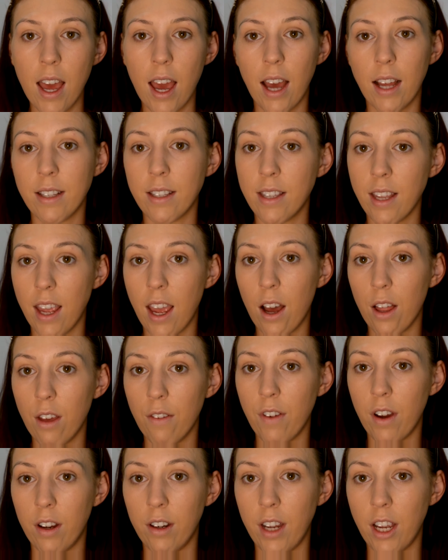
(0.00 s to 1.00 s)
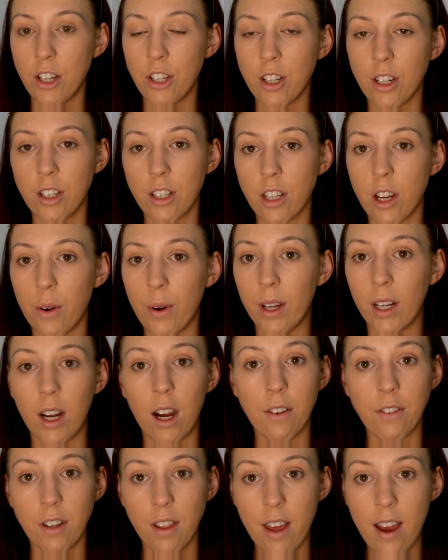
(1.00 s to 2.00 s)
and see how the foundation is going
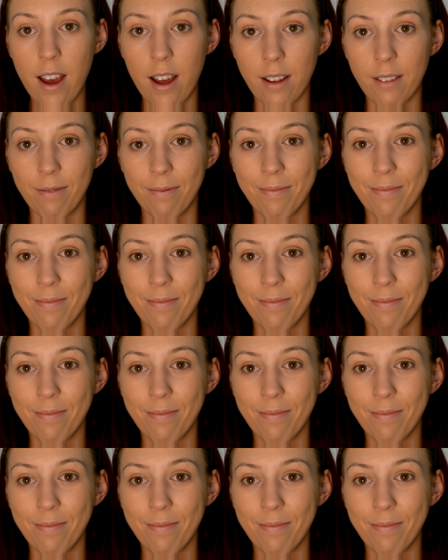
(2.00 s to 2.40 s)
after that.